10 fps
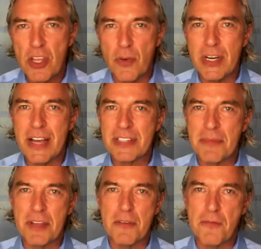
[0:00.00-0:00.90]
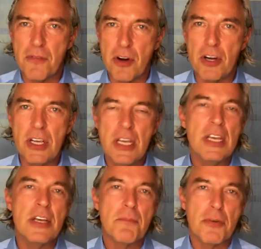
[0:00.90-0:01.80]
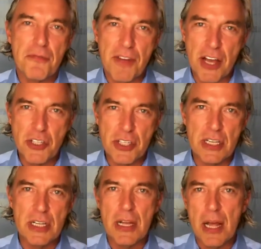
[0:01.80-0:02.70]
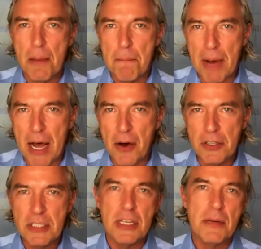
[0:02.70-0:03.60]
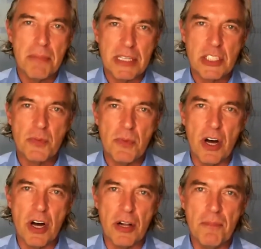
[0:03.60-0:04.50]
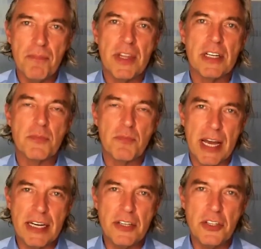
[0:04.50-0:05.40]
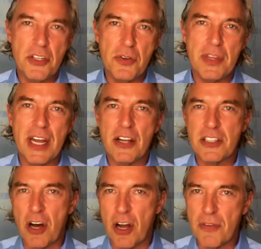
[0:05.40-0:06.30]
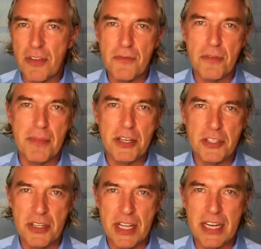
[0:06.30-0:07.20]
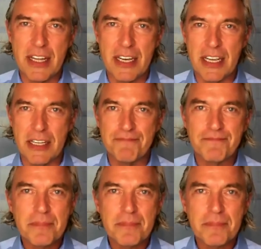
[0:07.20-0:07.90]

You want to have something very professional, bound, but small, that is branded to you, that has all of the information that they need.